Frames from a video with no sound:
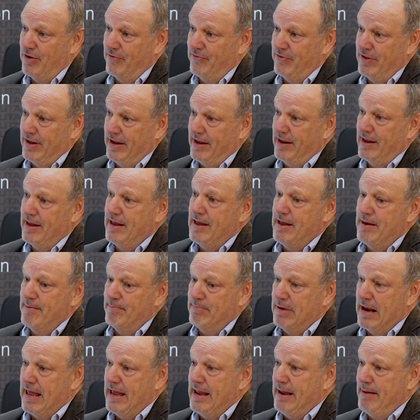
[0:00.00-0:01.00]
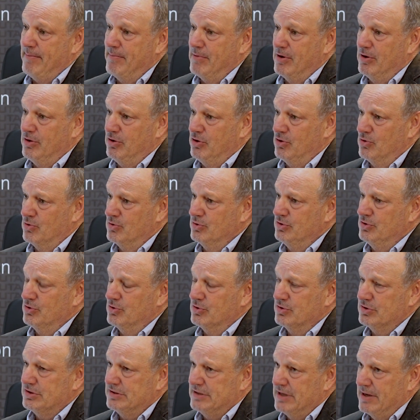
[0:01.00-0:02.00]
of the blame on your
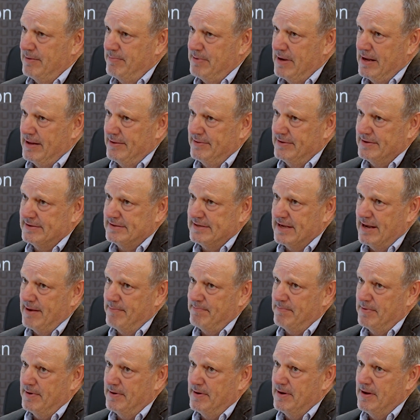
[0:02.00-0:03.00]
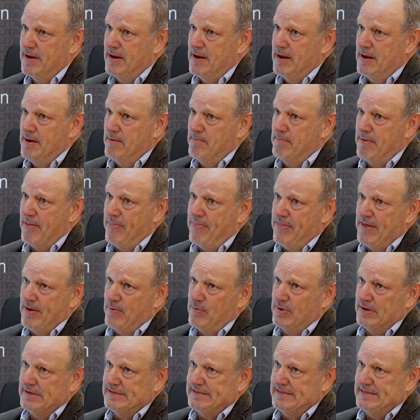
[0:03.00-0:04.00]
doorstep had this happened. But there
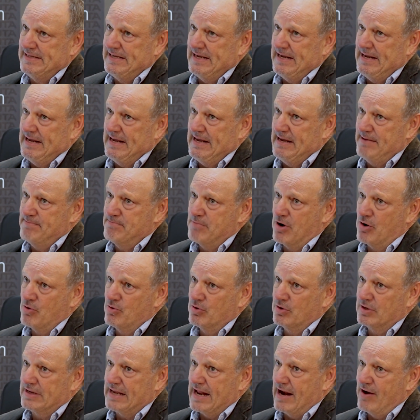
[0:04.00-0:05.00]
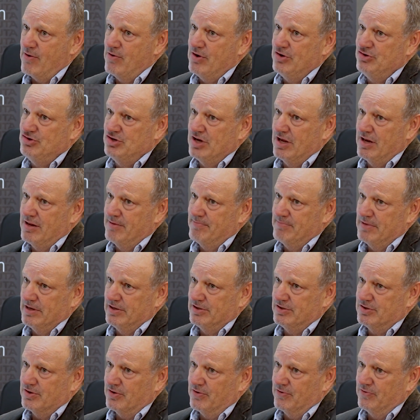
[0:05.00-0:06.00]
was the moral courage
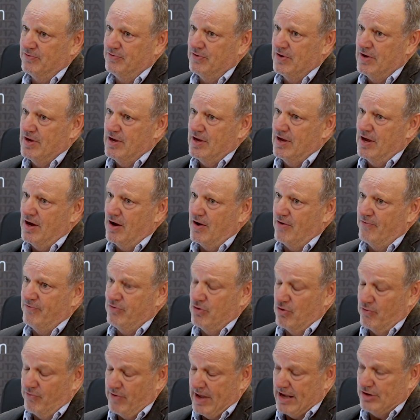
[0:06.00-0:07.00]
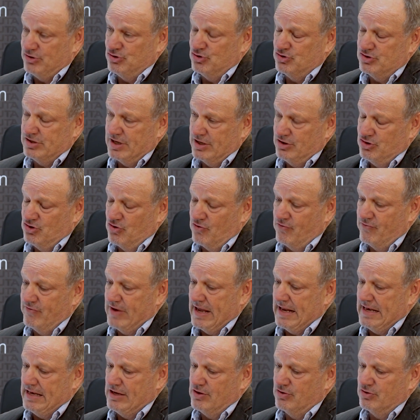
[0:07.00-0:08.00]
element of your, as you said, your
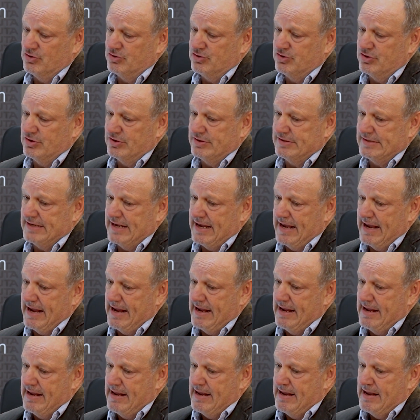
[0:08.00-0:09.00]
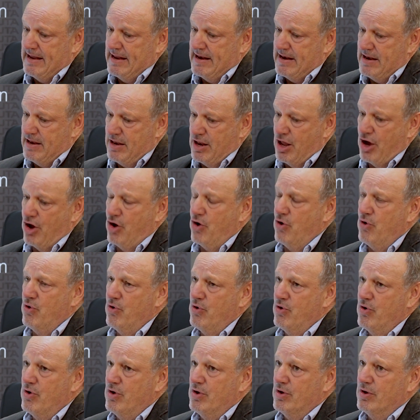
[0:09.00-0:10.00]
values to say, no,
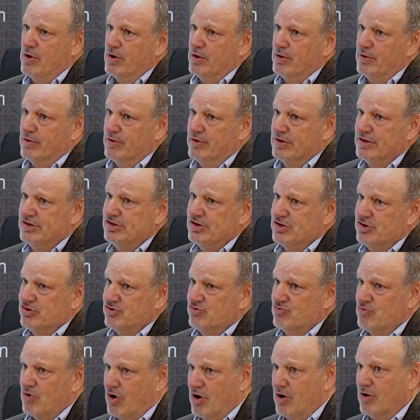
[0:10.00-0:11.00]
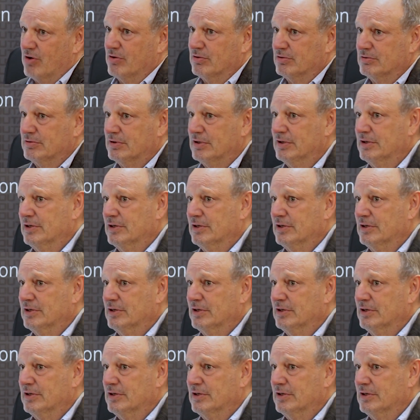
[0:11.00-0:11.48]
this is wrong.